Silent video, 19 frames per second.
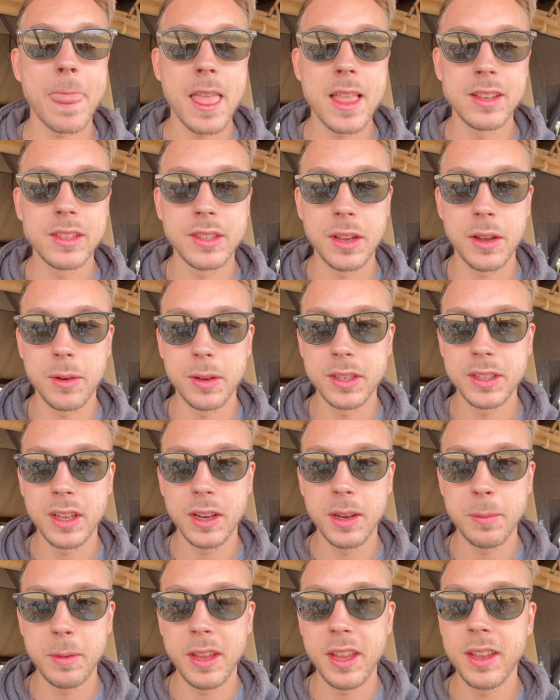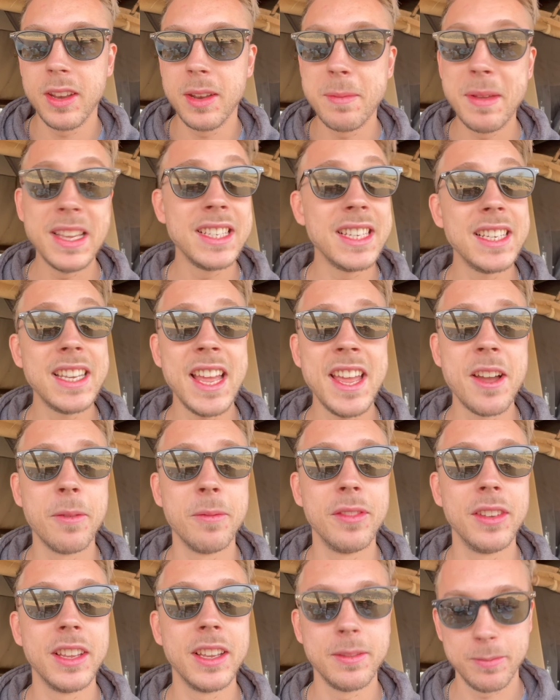So it's gonna be an amazing day,
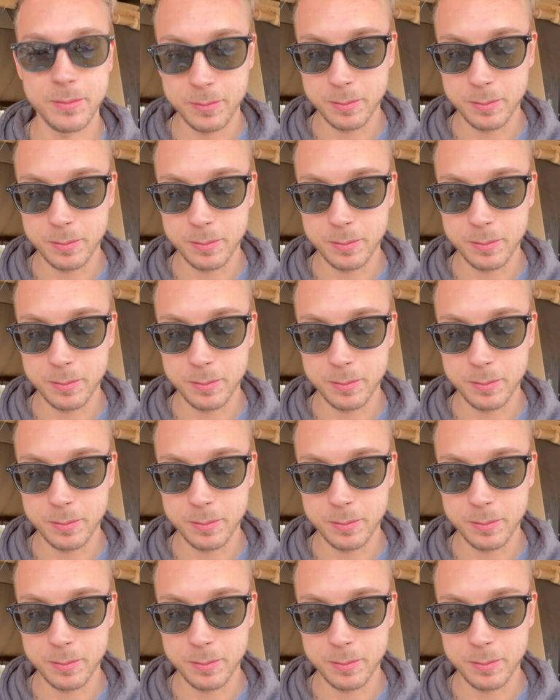hopefully.